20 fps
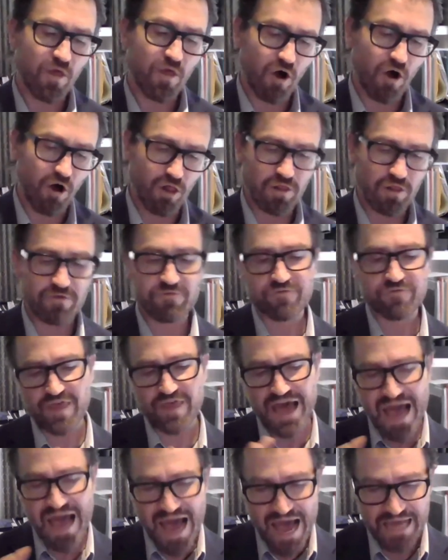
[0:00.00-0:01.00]
all of
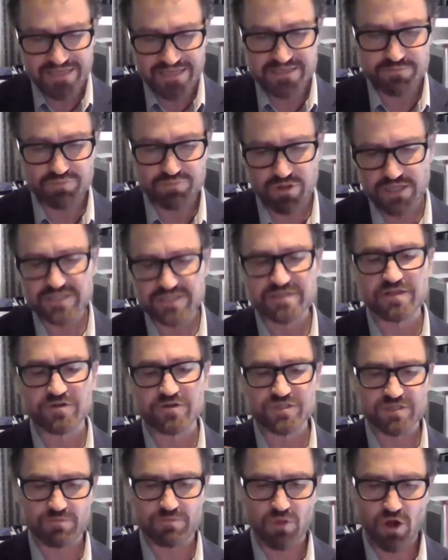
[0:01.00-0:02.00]
that, plus
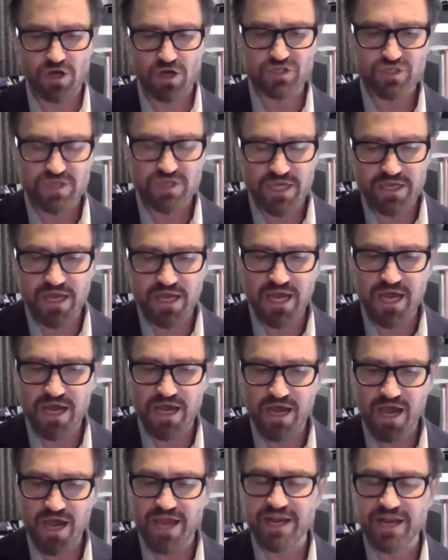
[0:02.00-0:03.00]
there's some large
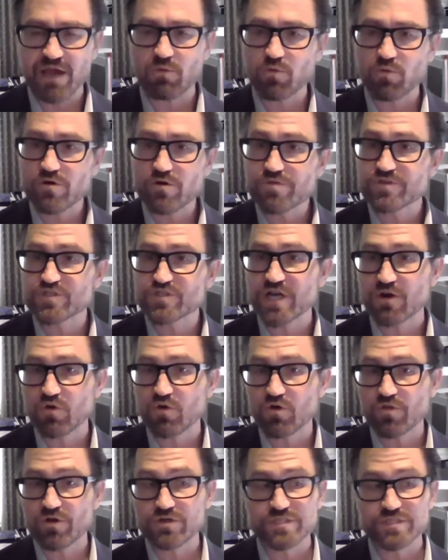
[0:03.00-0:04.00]
high net worth
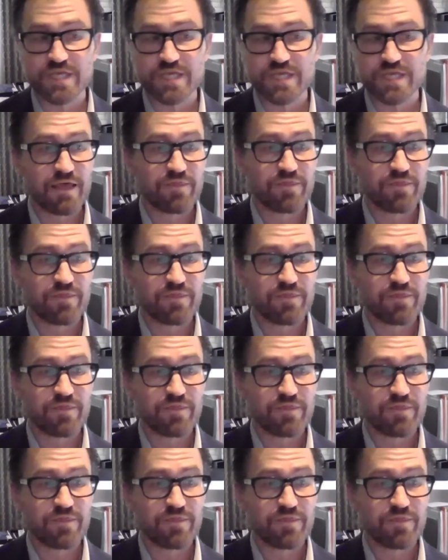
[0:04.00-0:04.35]
shareholders